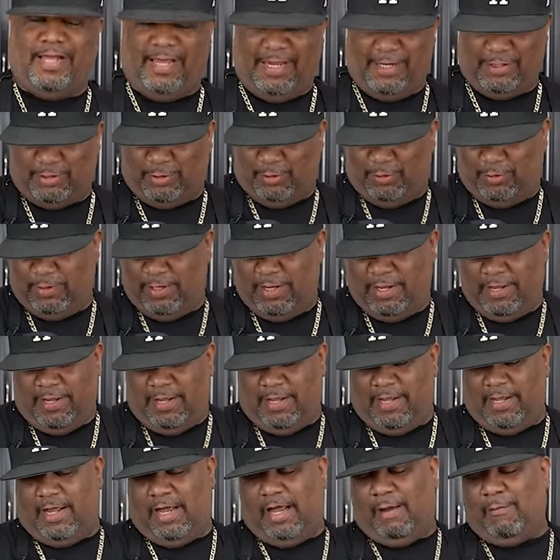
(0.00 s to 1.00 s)
Hey, so
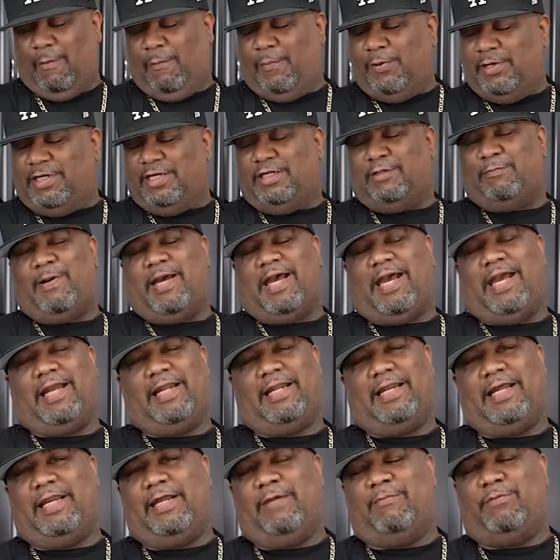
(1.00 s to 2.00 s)
I'm gonna put this back,
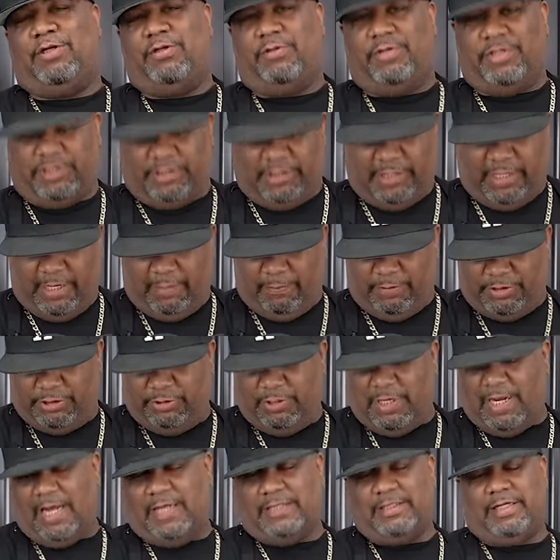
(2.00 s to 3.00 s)
let him do his thing, but
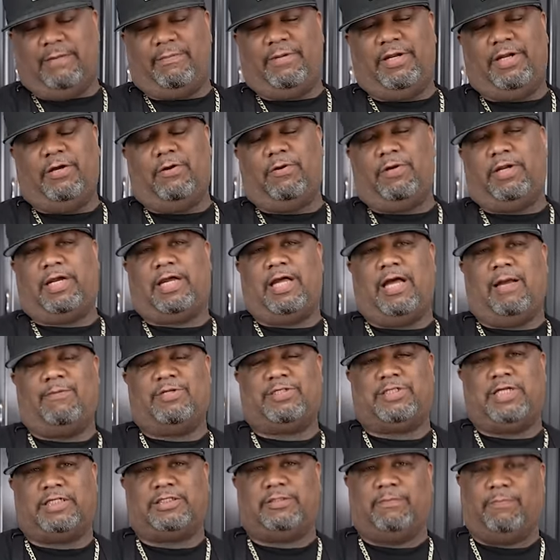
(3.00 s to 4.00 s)
you guys let me know in the
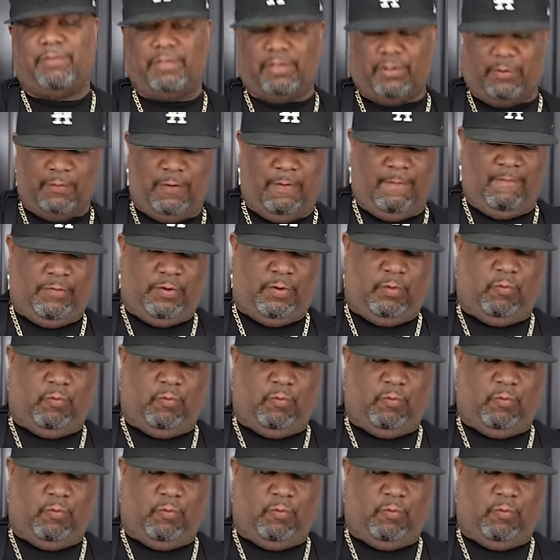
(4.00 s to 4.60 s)
comment section below,